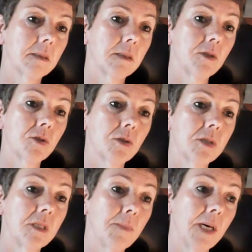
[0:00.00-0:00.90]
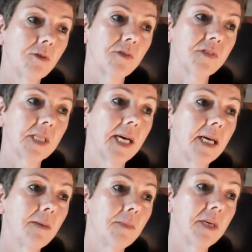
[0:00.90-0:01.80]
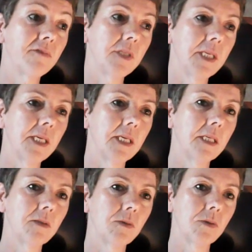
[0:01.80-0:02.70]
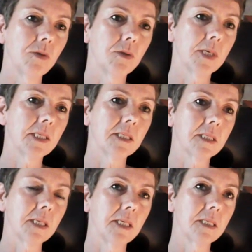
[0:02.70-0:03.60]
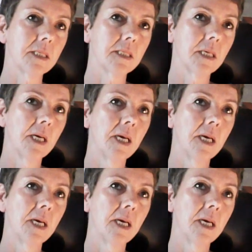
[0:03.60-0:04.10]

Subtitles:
a certain amount of time every day to do your exercises.